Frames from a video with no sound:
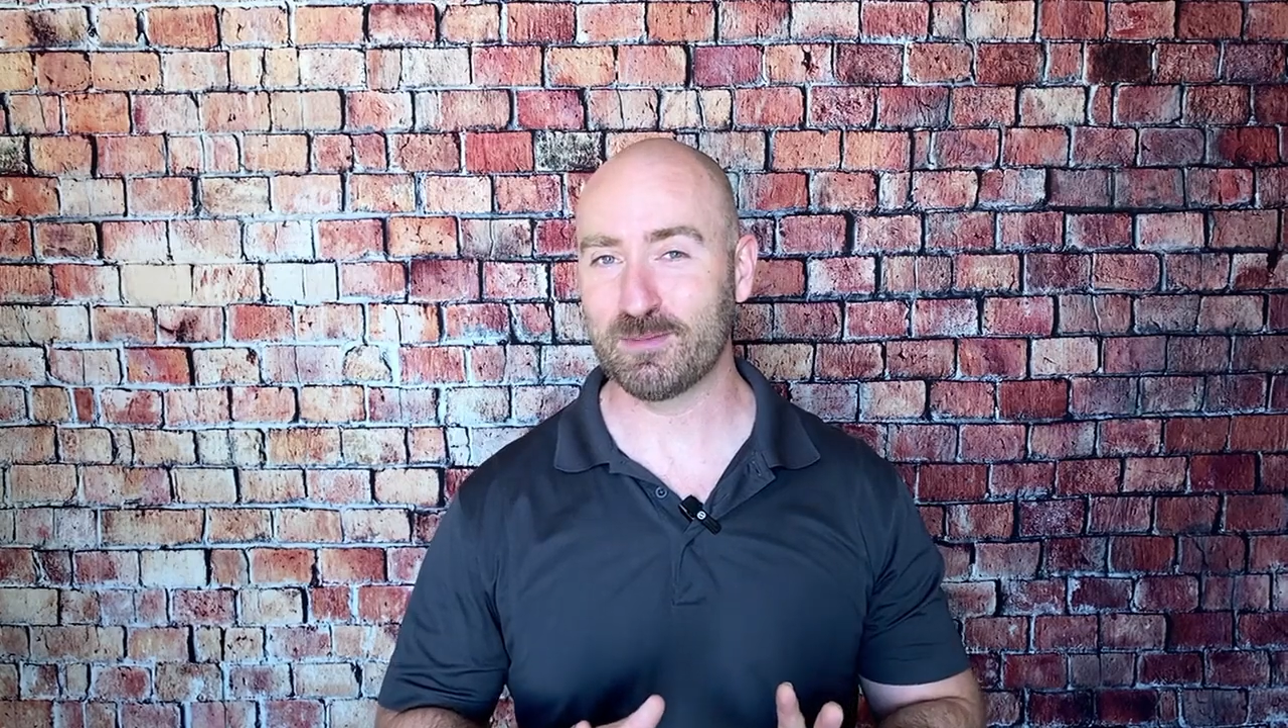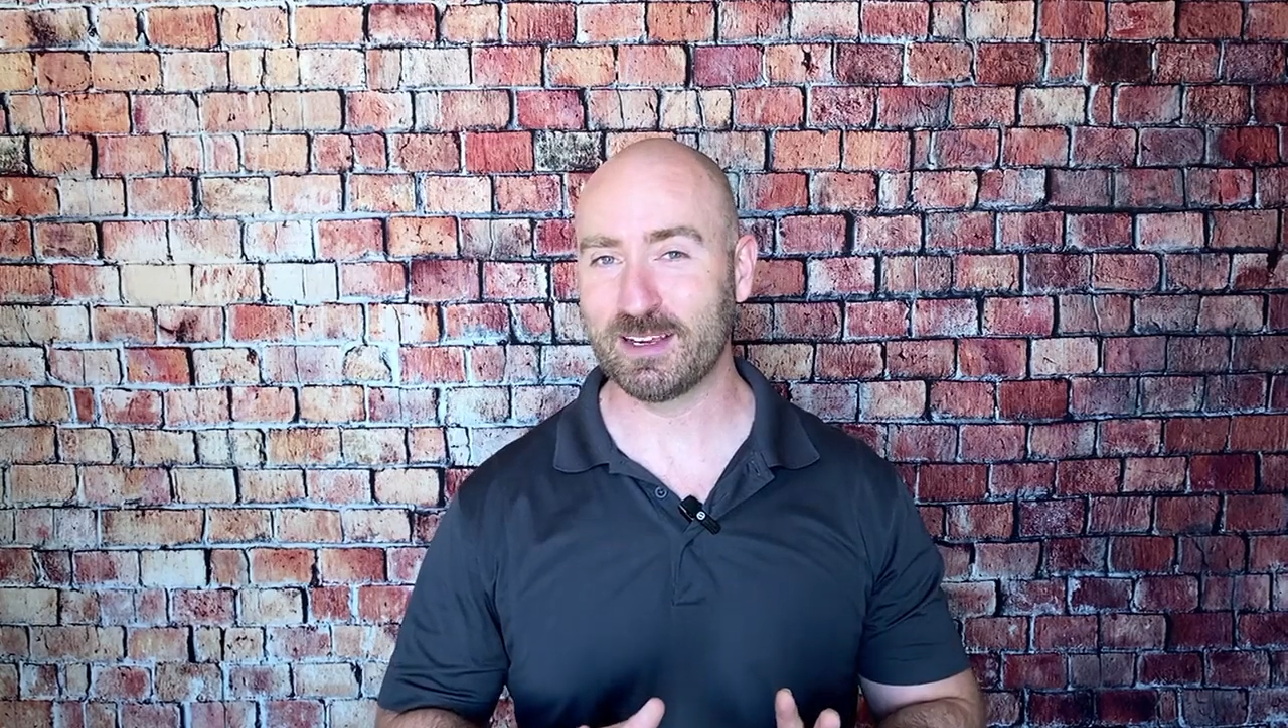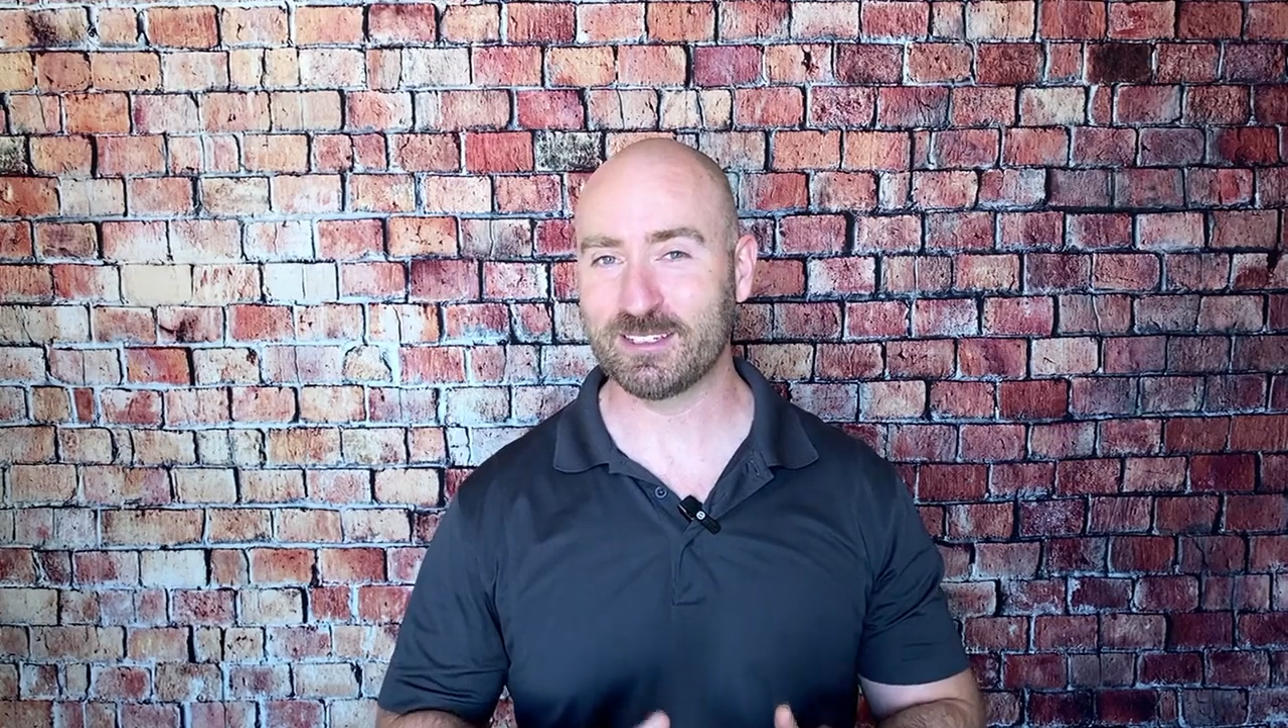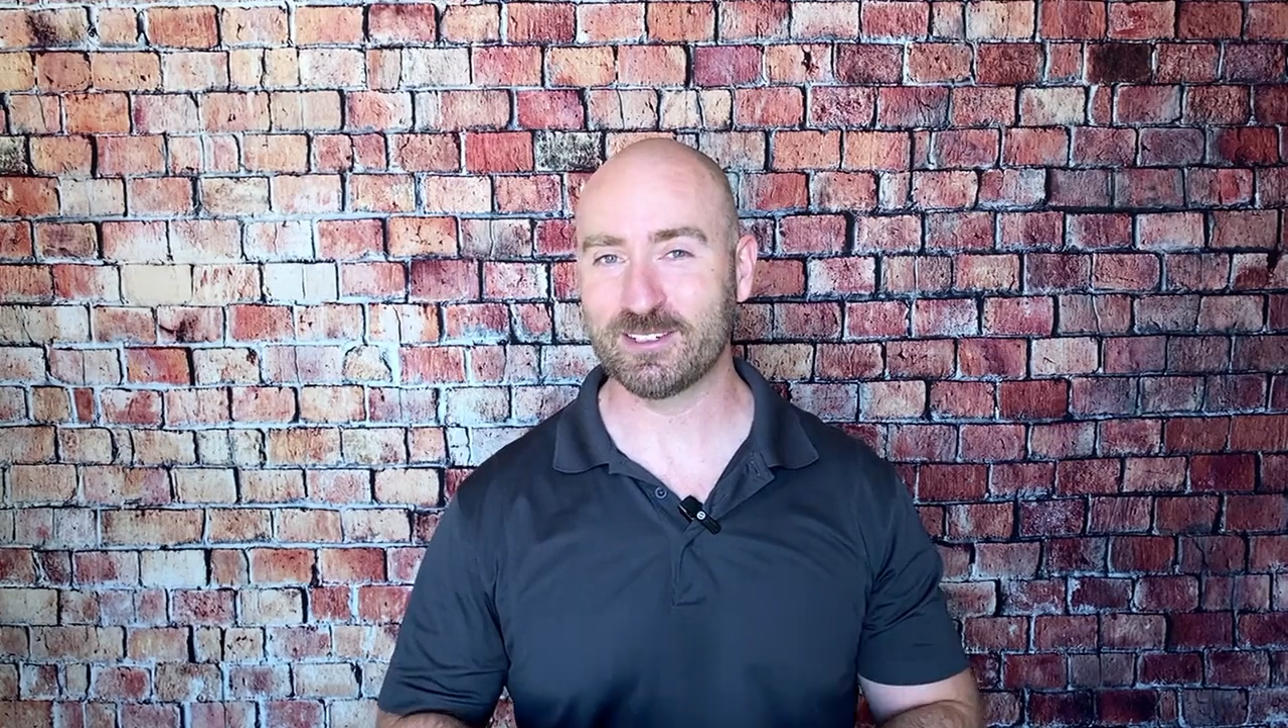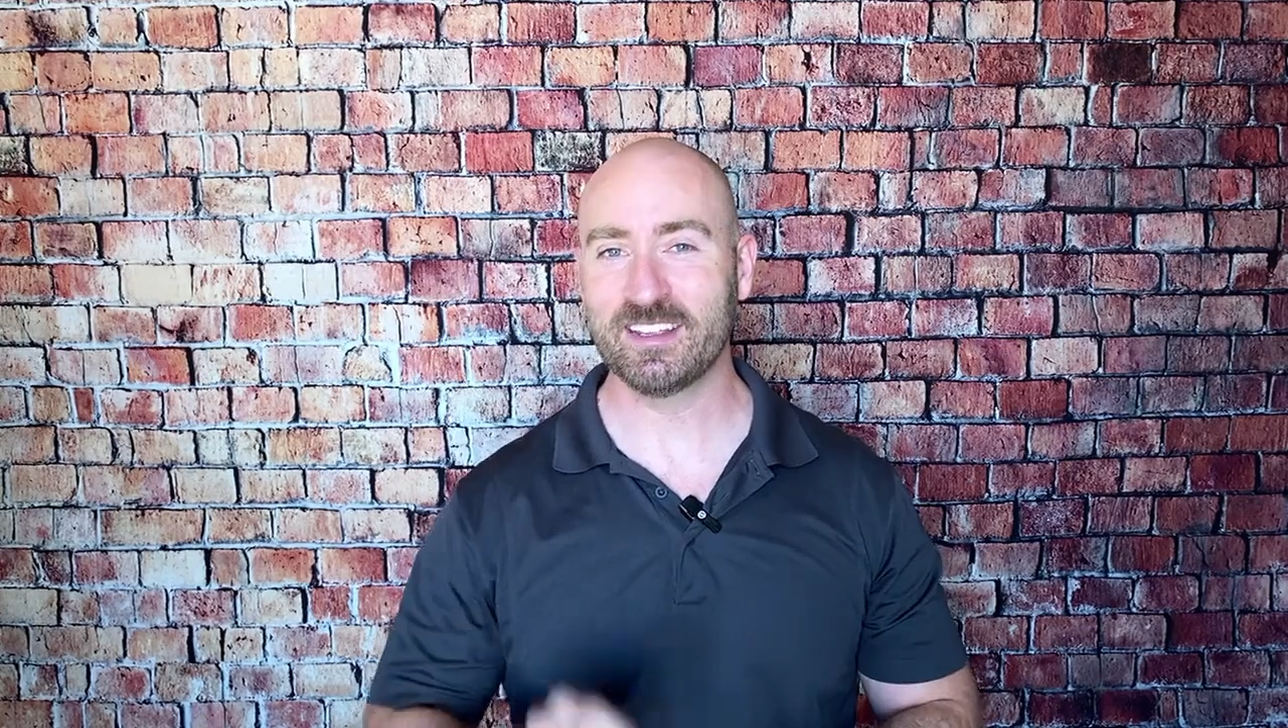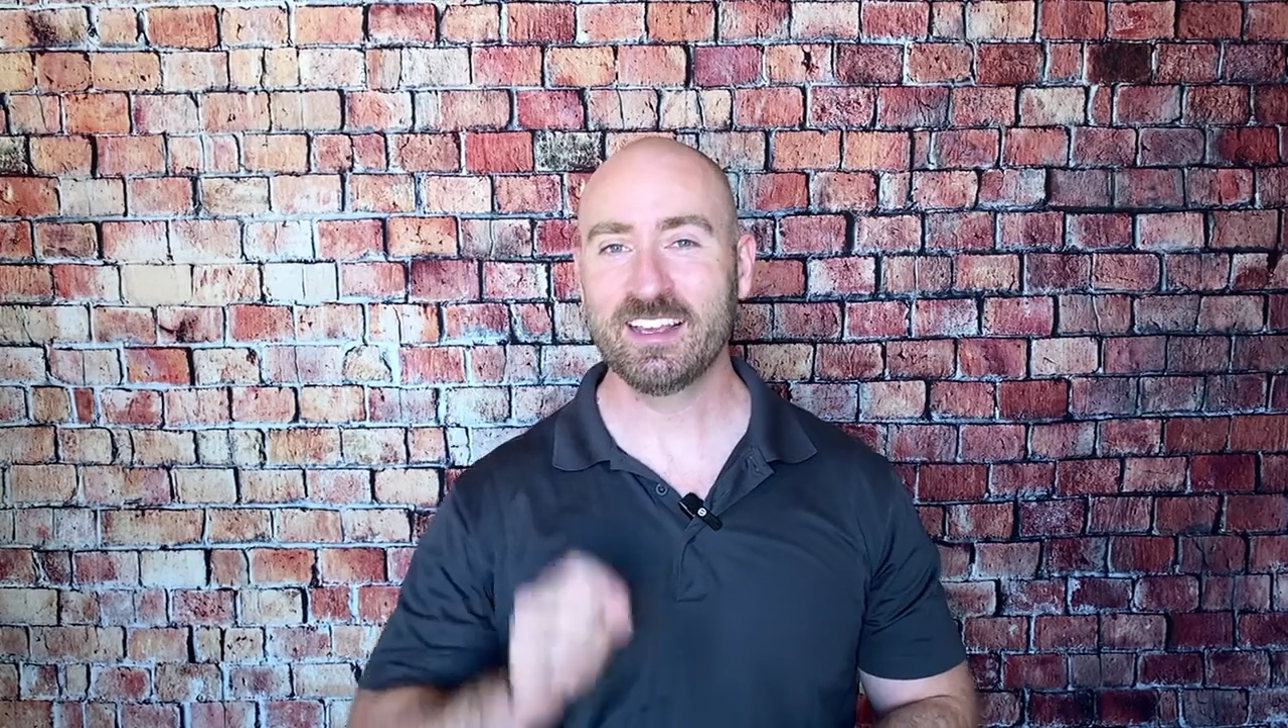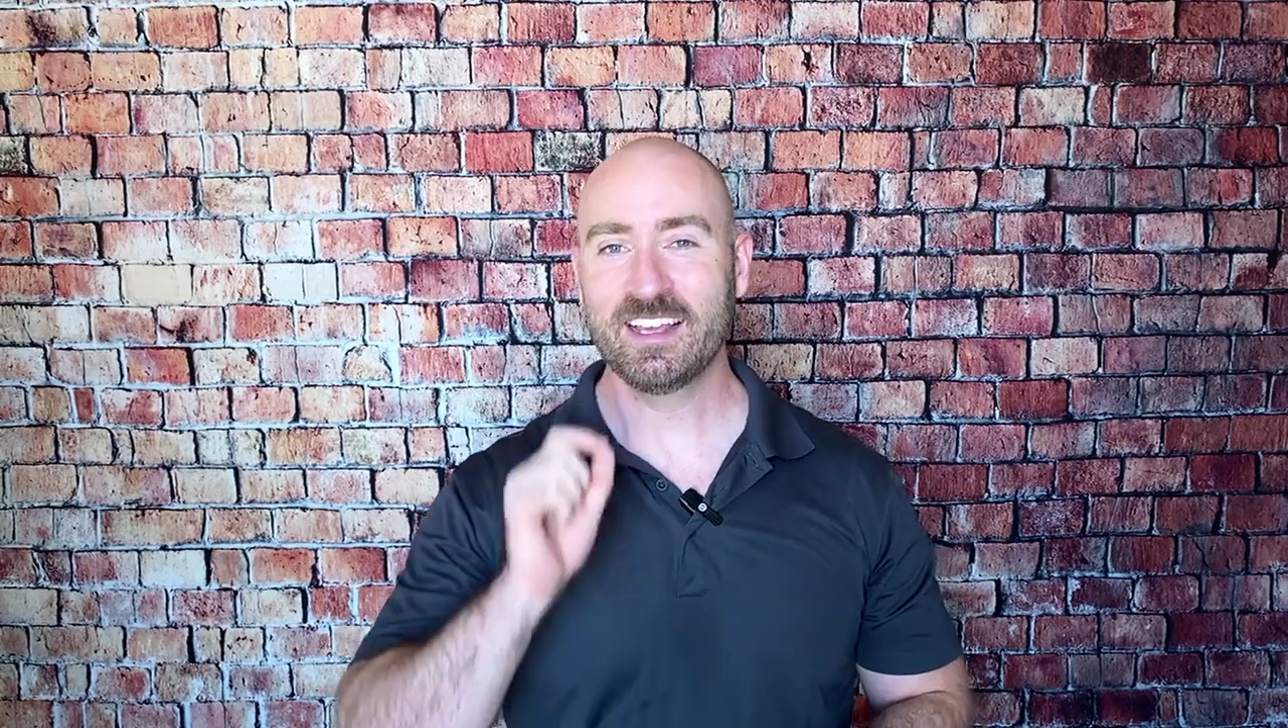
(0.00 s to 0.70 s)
pictures.